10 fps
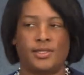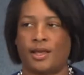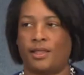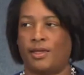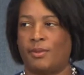that
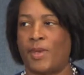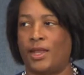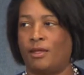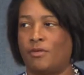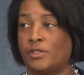I think
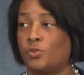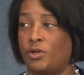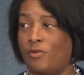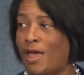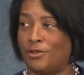many of us
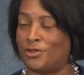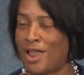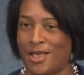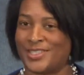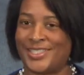would rather
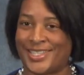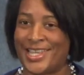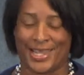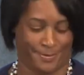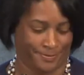not see.